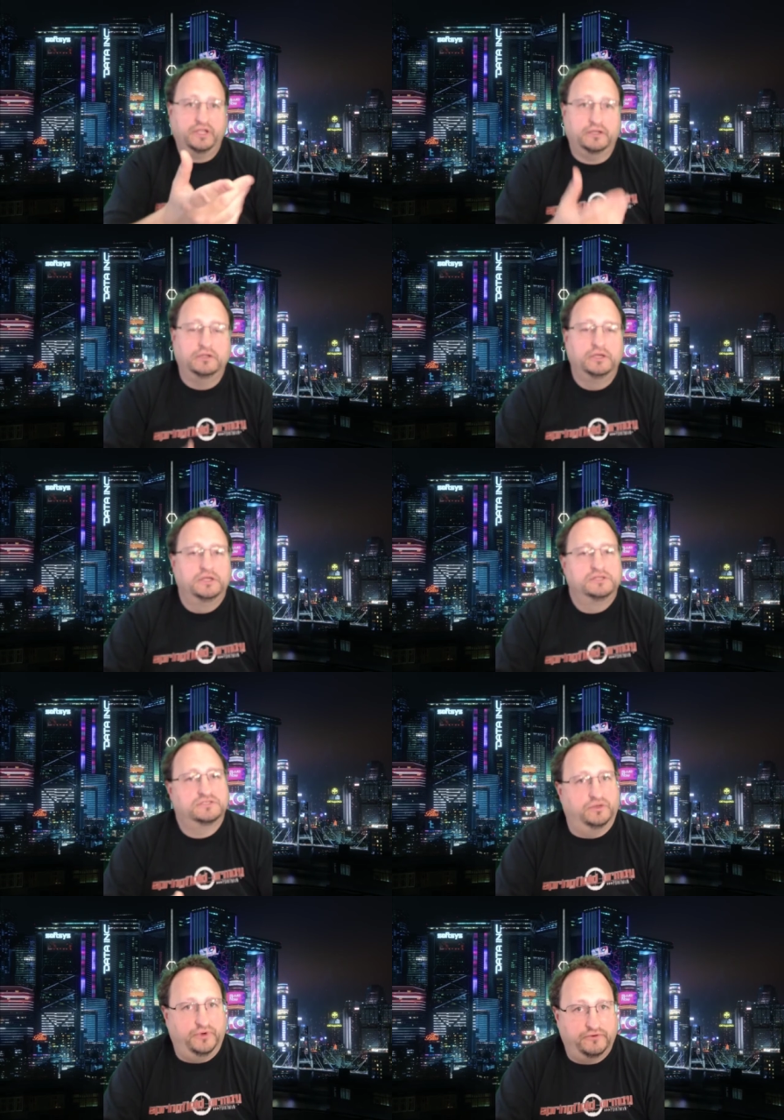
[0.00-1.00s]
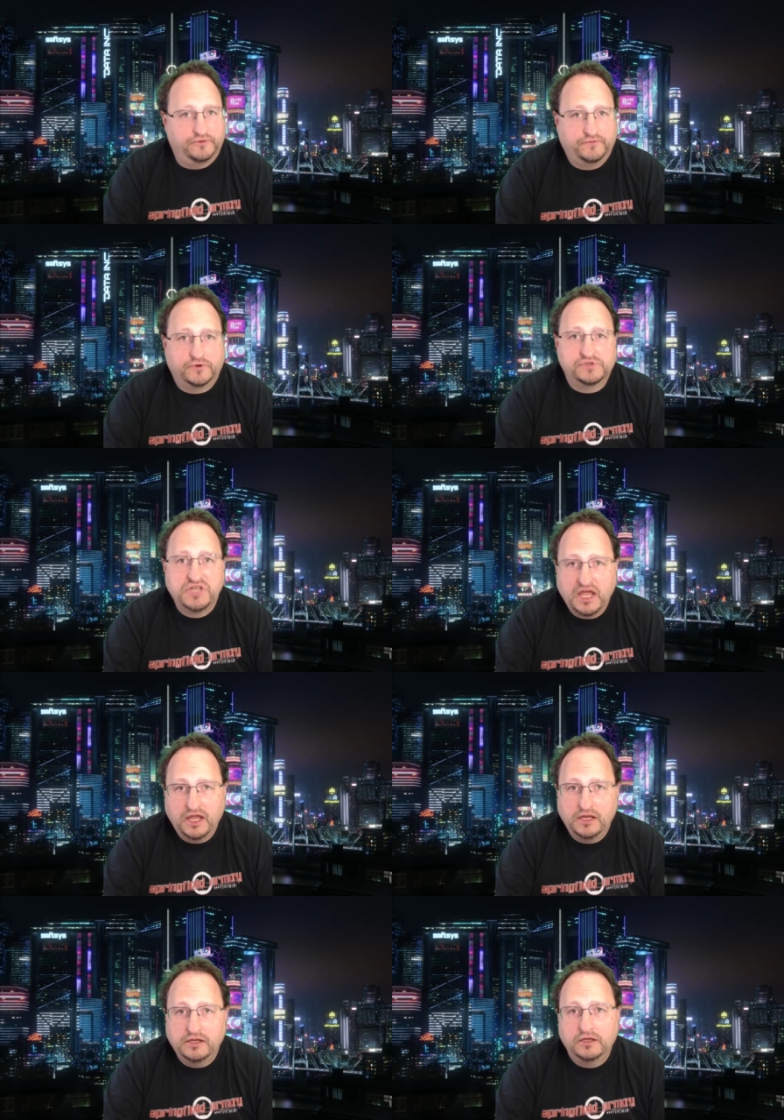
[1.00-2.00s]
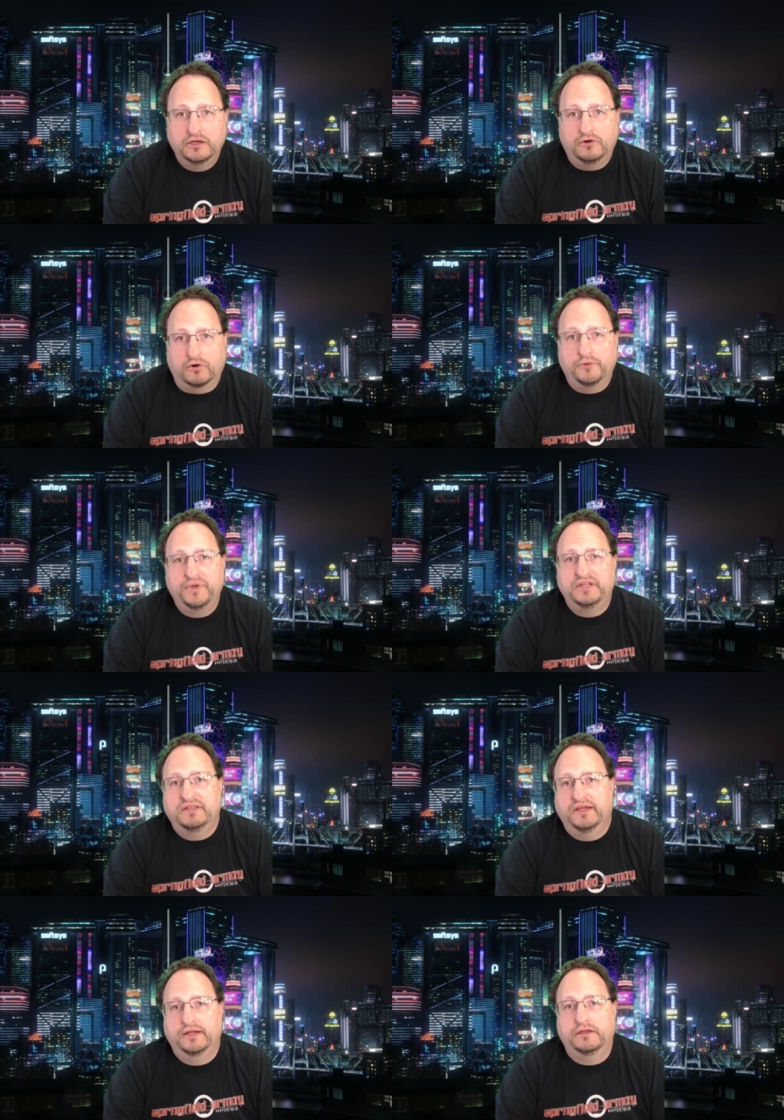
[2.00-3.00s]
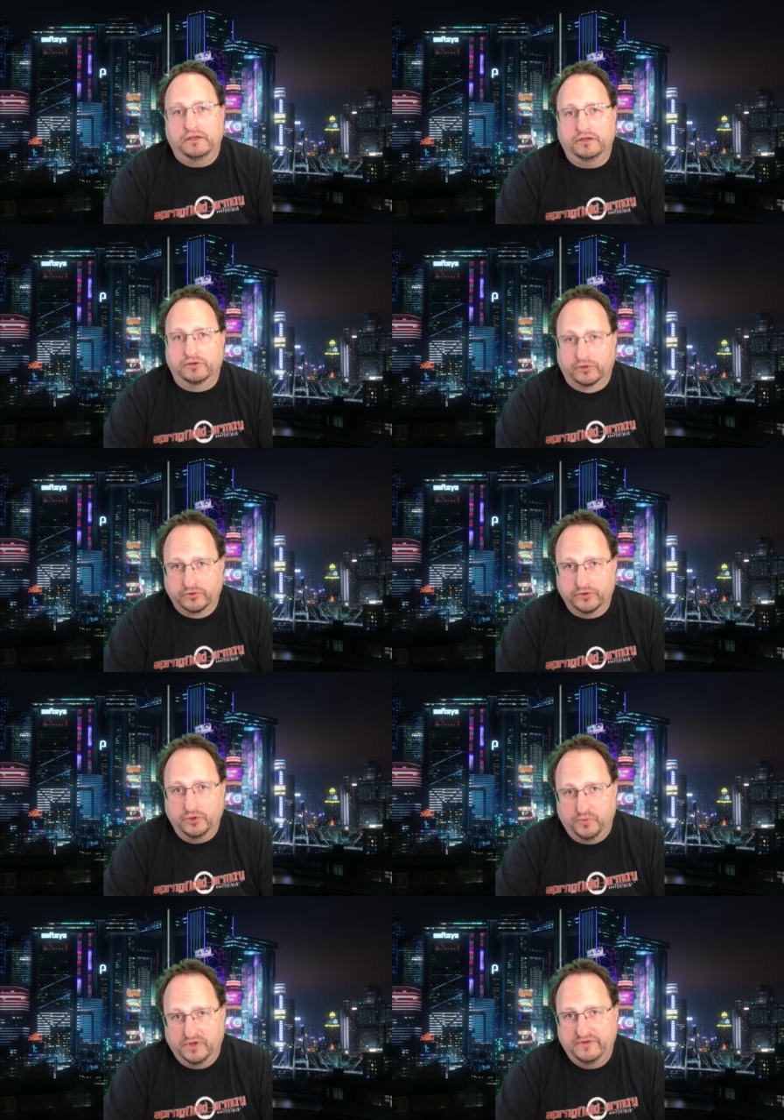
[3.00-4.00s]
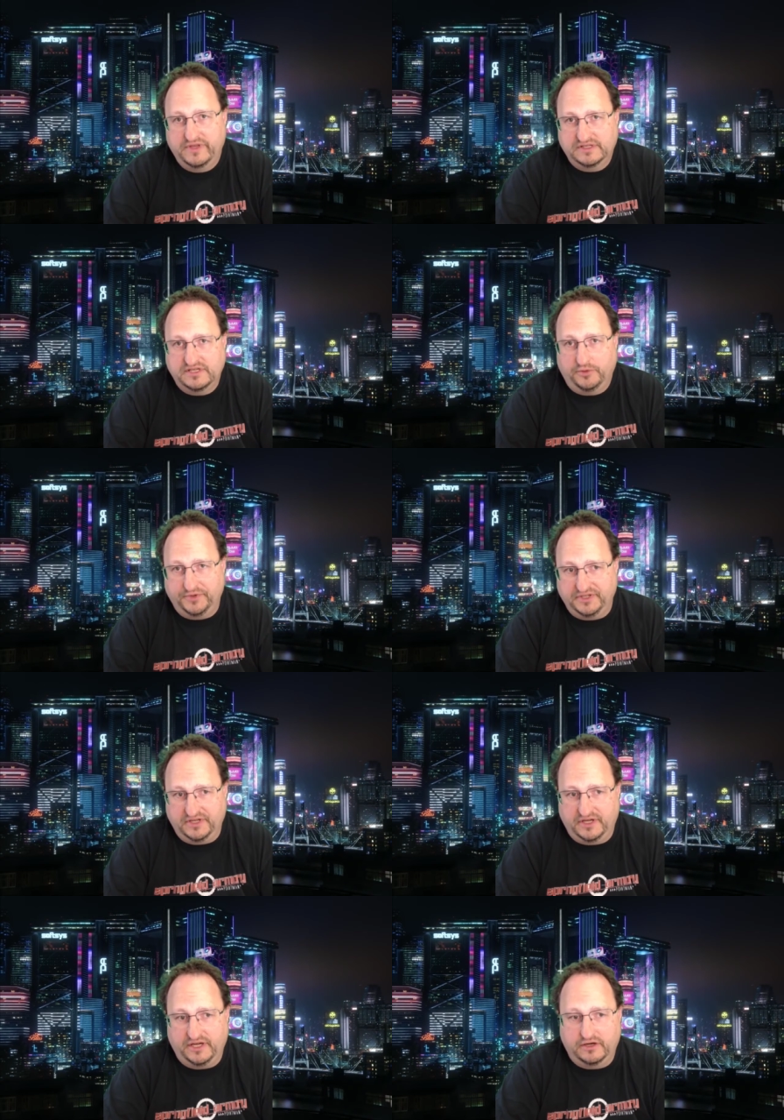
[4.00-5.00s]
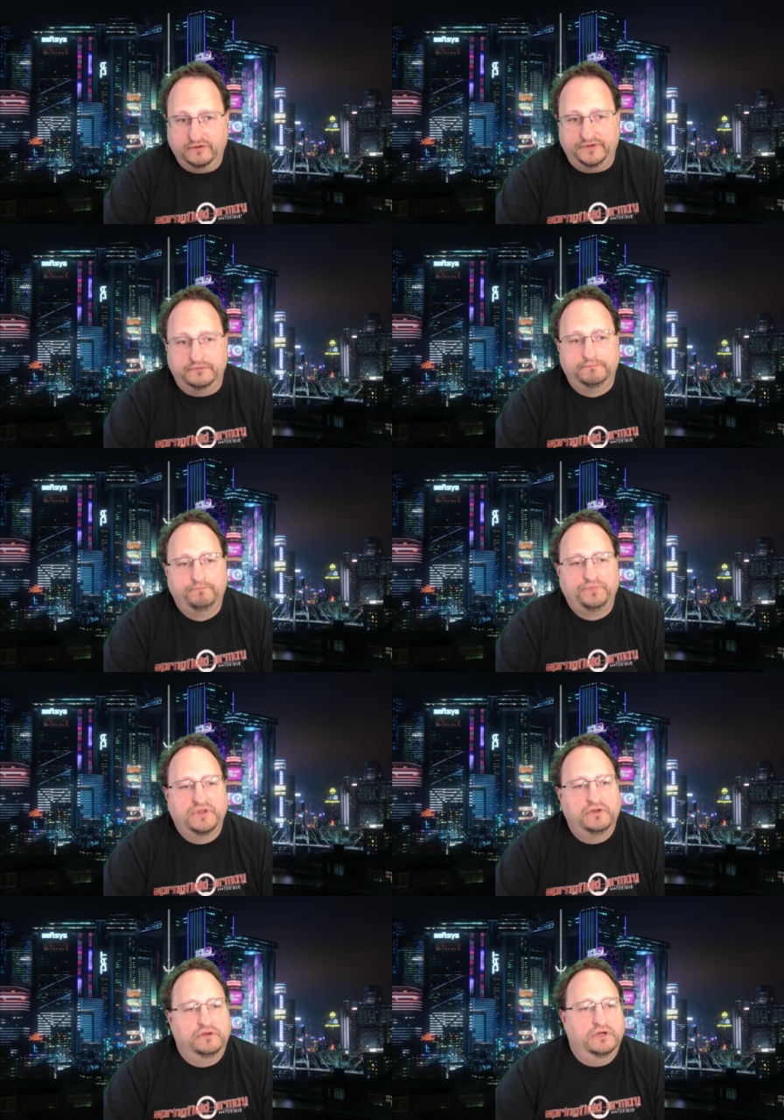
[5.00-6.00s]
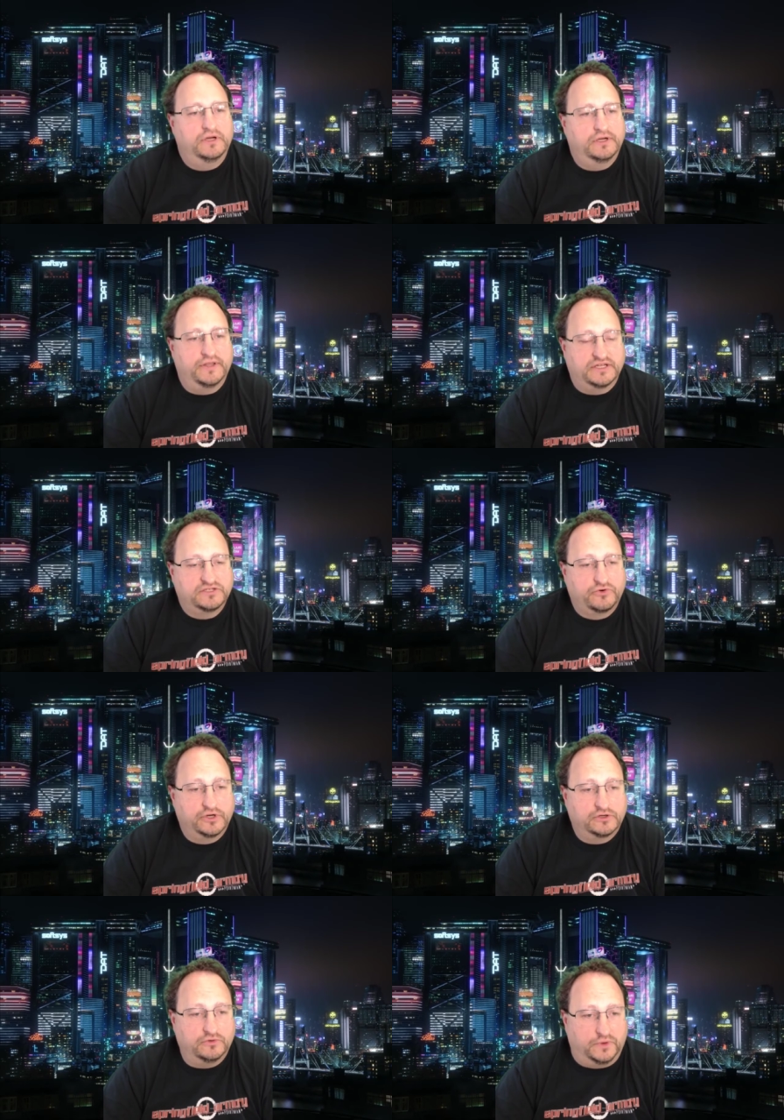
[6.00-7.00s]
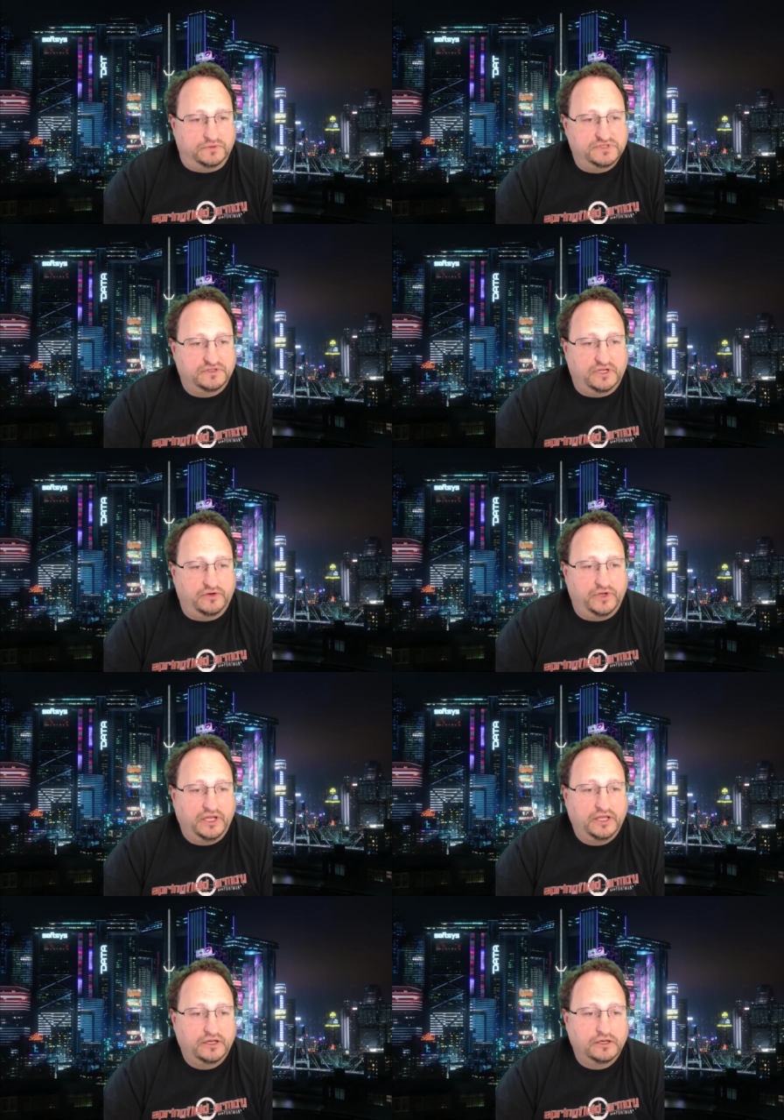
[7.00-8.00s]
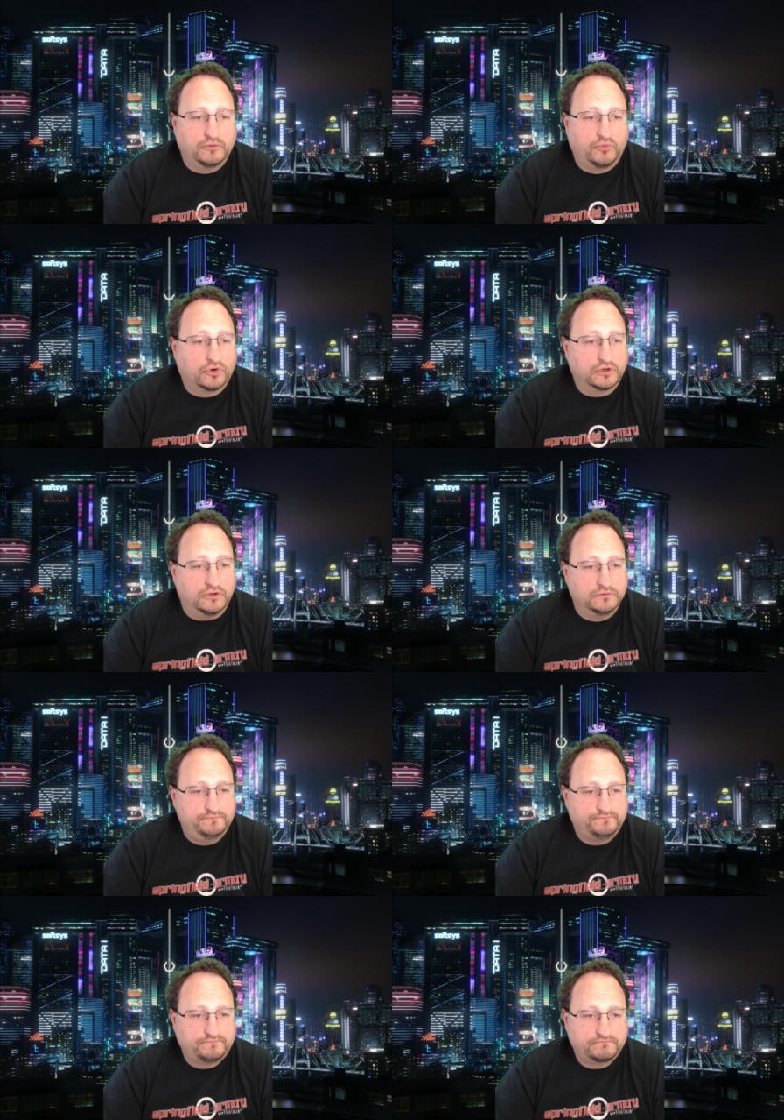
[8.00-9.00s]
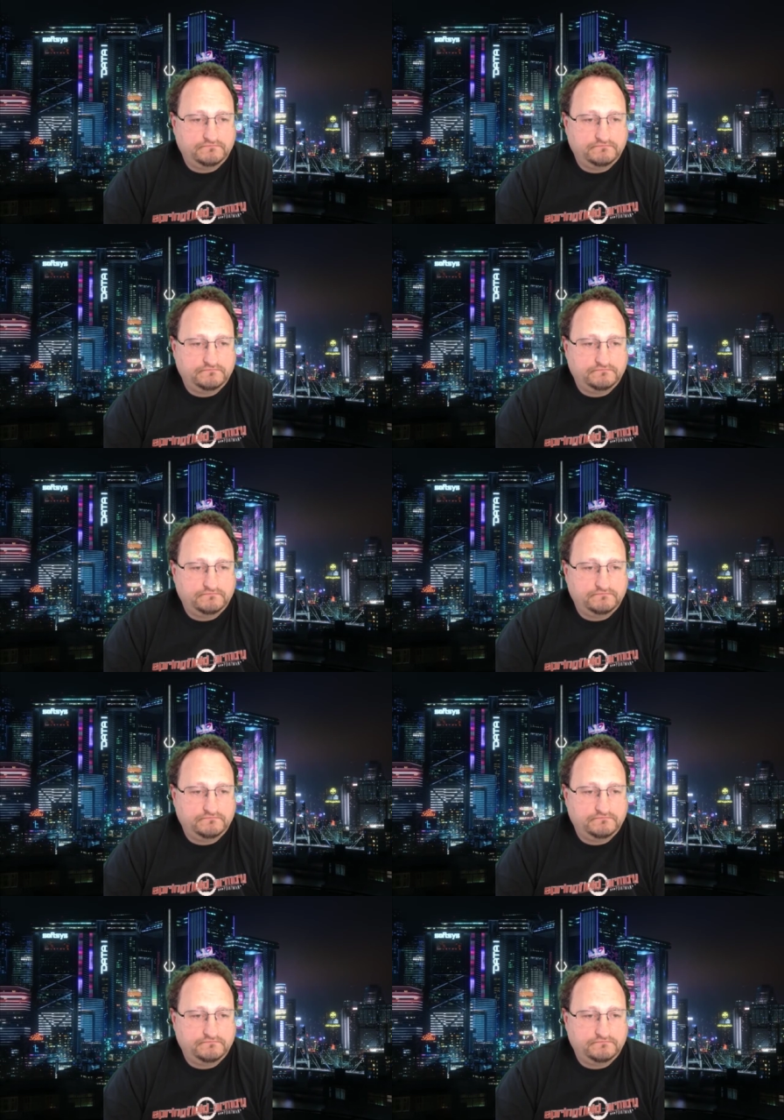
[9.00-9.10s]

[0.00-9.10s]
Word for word: or again somebody with first aid or a med tech in your group that's helping take care of you. Uh, that's critical wounds. Now, when you get into mortal,